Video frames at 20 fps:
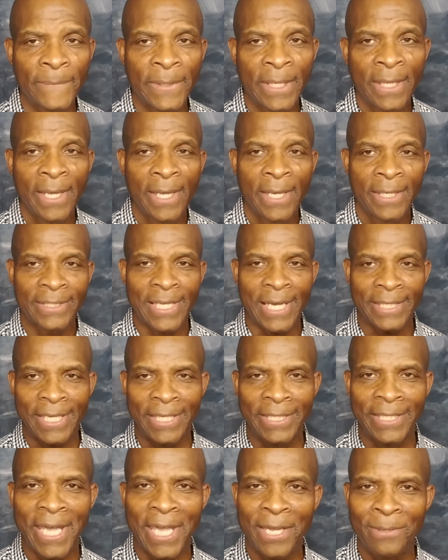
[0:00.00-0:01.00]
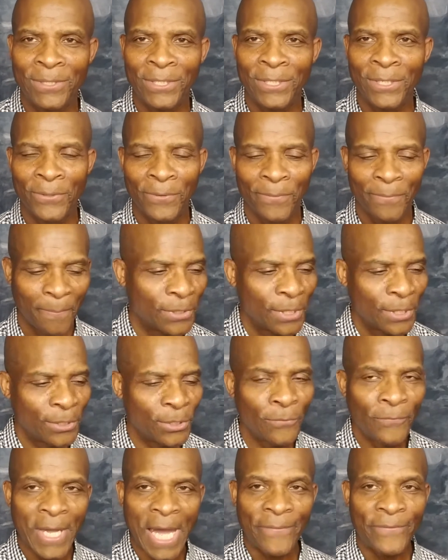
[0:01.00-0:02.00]
It's like that game show. You've
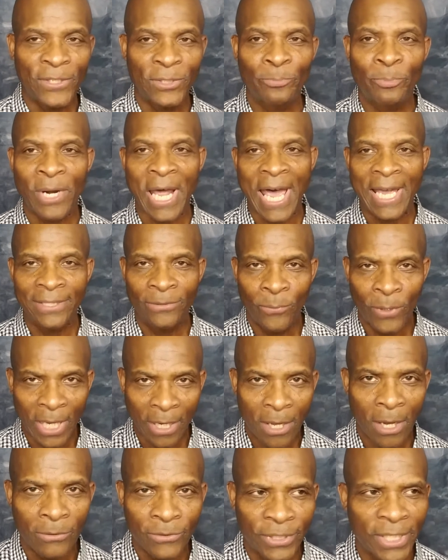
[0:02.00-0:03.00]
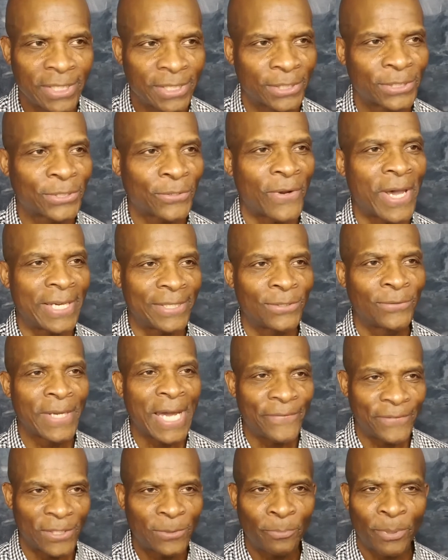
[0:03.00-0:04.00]
got this prize, what I call Jesus Christ. You've got
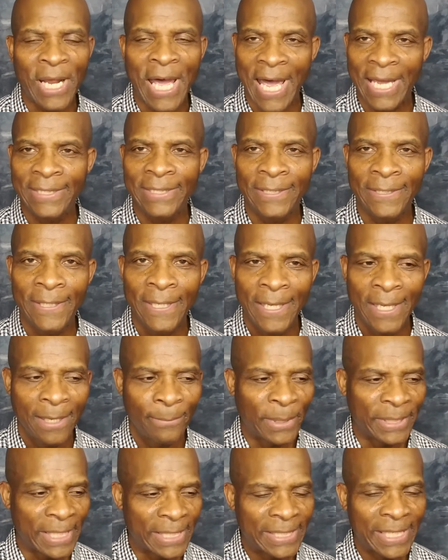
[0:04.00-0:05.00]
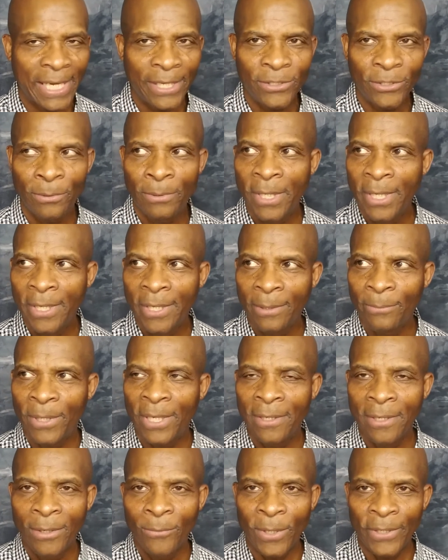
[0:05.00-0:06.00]
this prize, but they tell you,
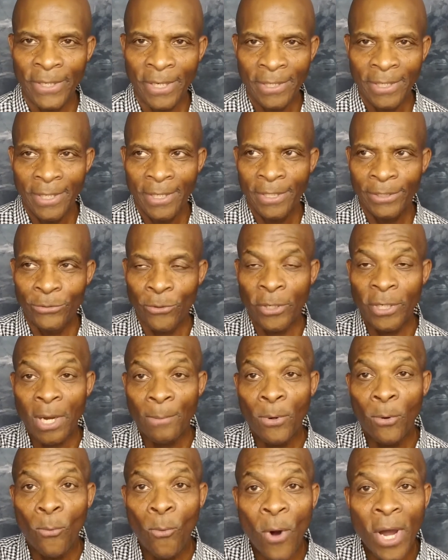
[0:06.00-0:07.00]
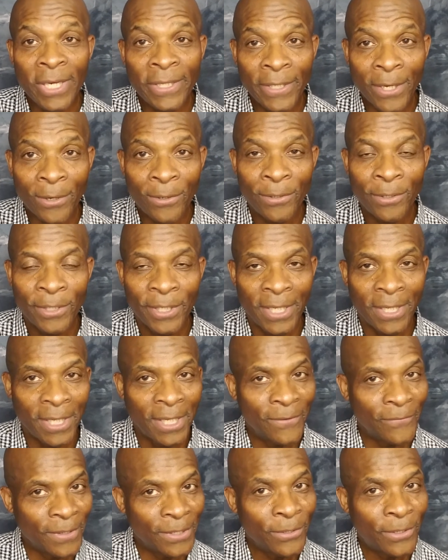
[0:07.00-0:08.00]
well, door number one, though,
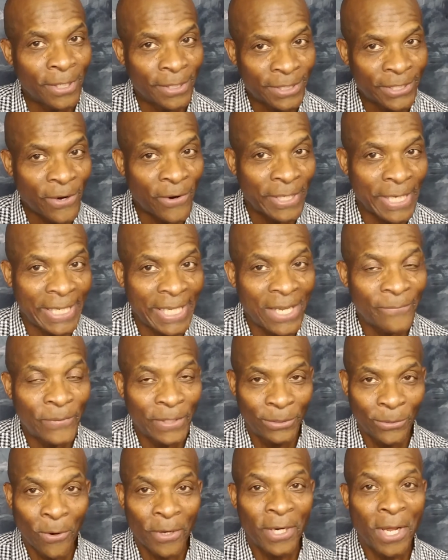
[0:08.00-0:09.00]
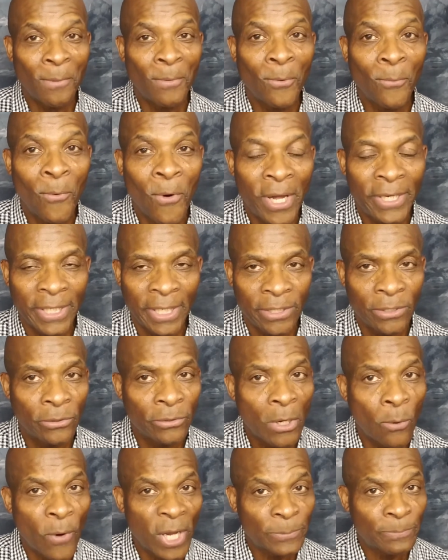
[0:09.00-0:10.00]
you could turn it in for door number one, and you don't know
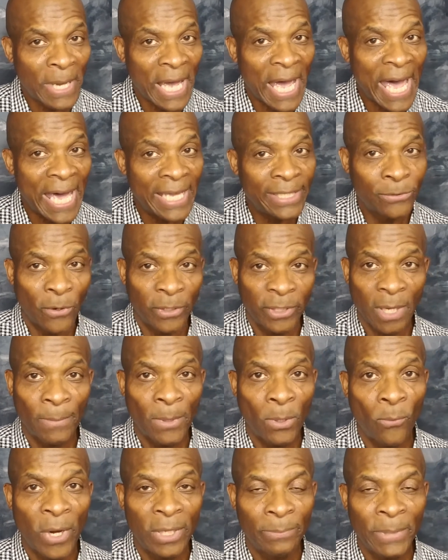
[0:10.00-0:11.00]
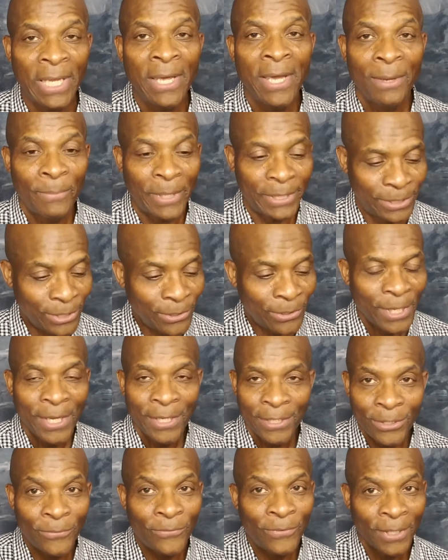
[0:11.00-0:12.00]
what's behind door number one, but you
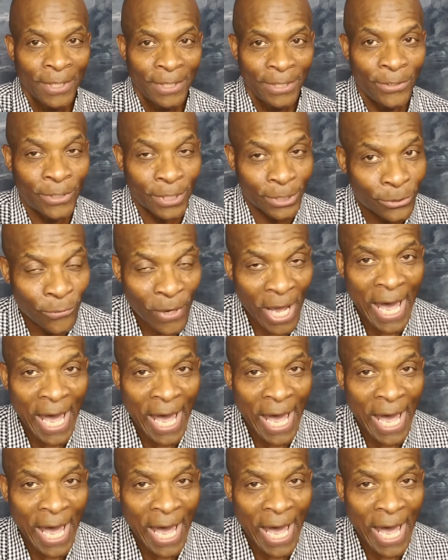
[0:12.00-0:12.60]
could try